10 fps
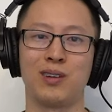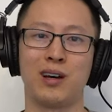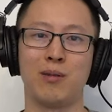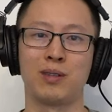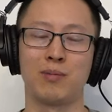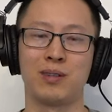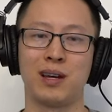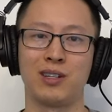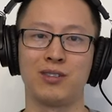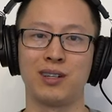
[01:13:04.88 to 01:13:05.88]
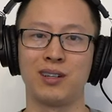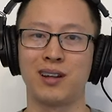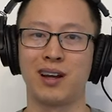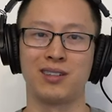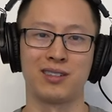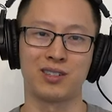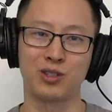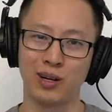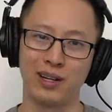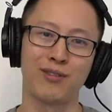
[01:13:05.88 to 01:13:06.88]
help substantially, not just
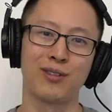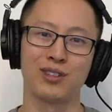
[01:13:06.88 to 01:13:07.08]
training for the